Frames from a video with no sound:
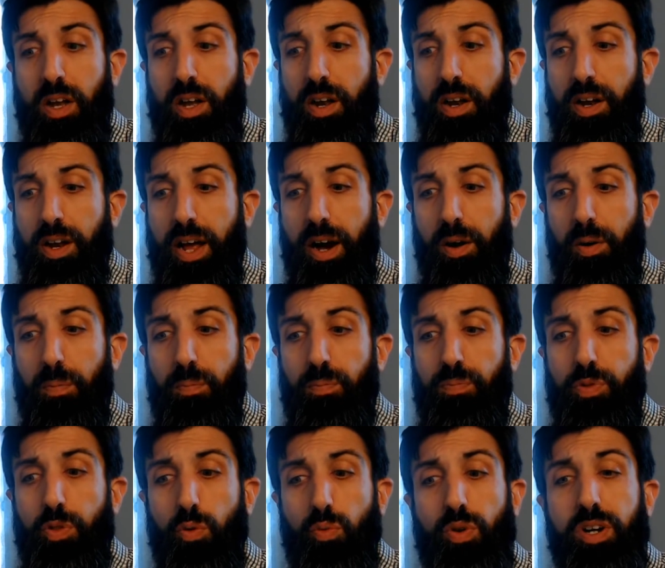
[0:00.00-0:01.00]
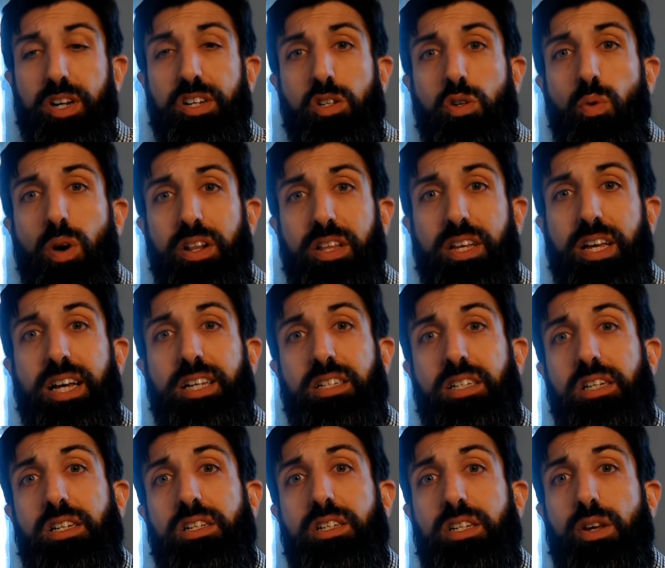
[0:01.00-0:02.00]
Now, the reason why the
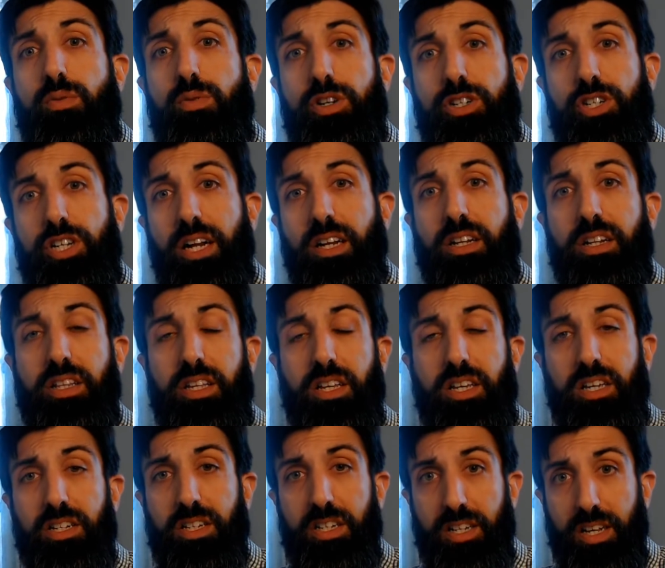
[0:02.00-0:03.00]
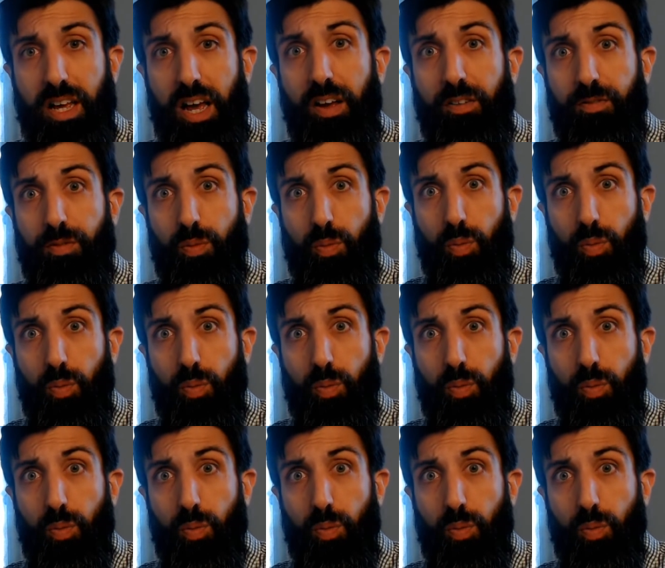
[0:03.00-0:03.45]
SEC rejected the ETF